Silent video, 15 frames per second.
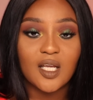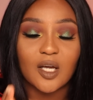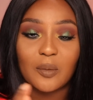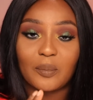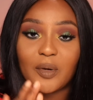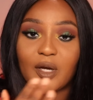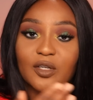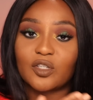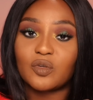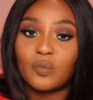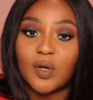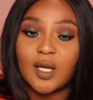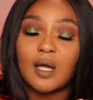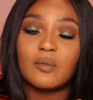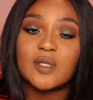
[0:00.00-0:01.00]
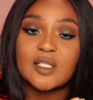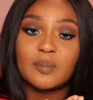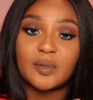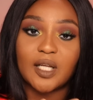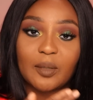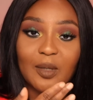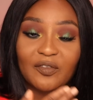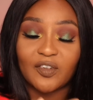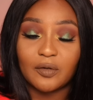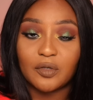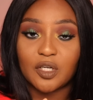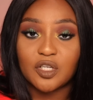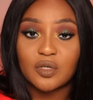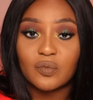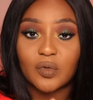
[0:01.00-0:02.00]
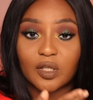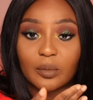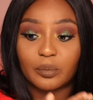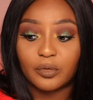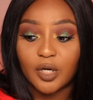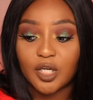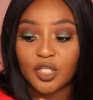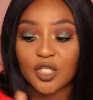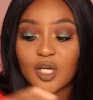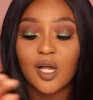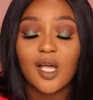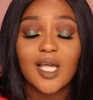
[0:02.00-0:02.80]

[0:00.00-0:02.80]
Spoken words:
compared to when I was applying my foundation with the brush,